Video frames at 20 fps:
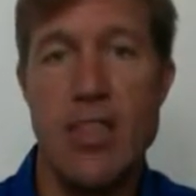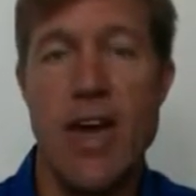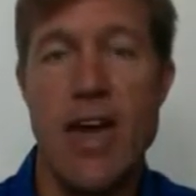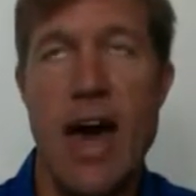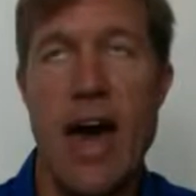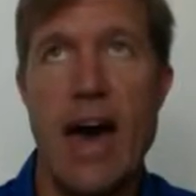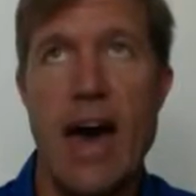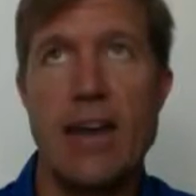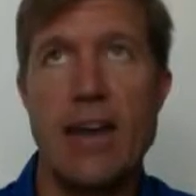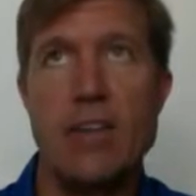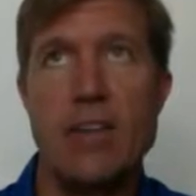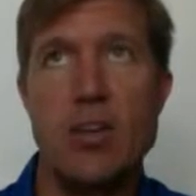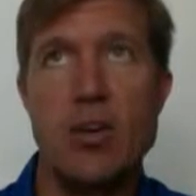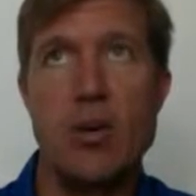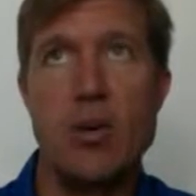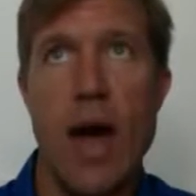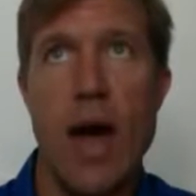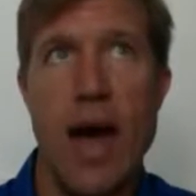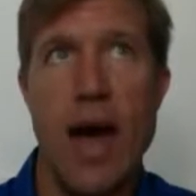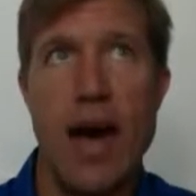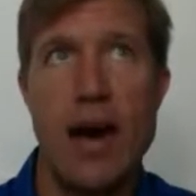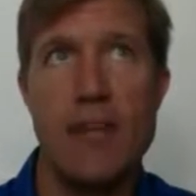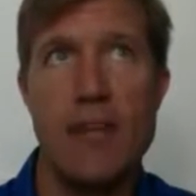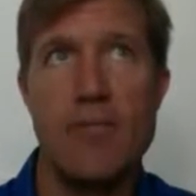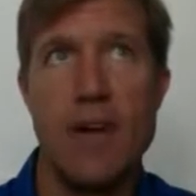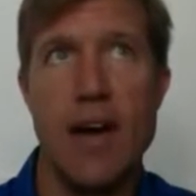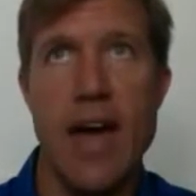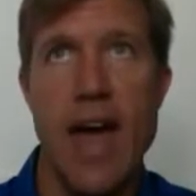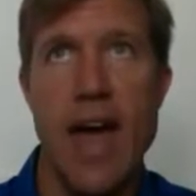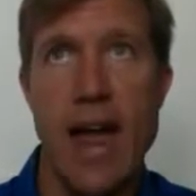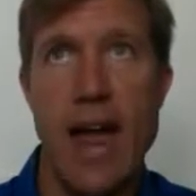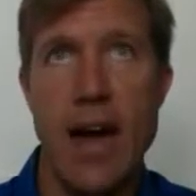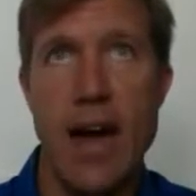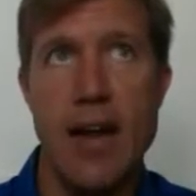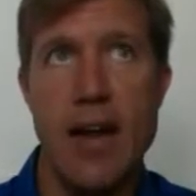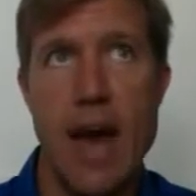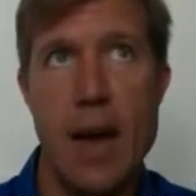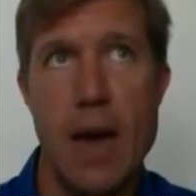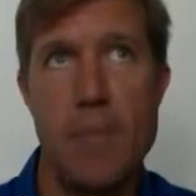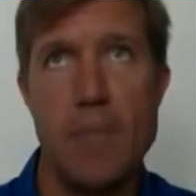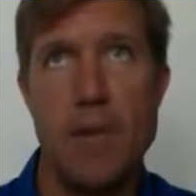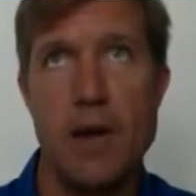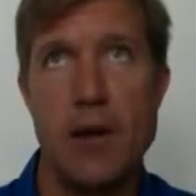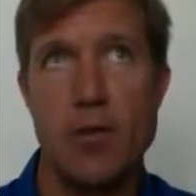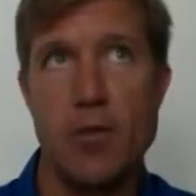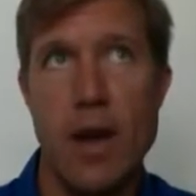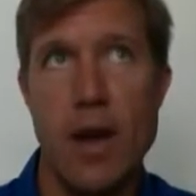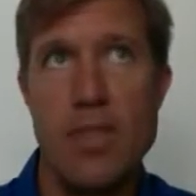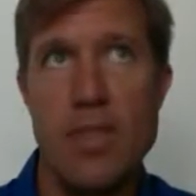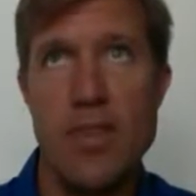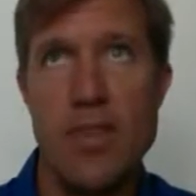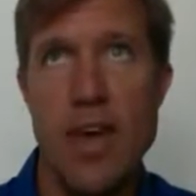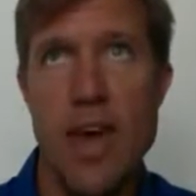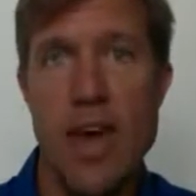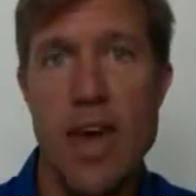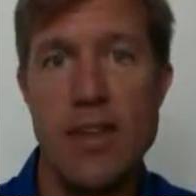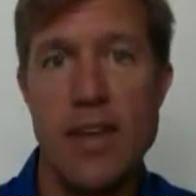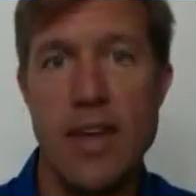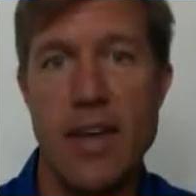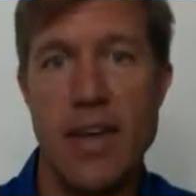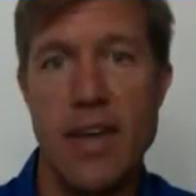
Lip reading: that you have a Hangout happening right then.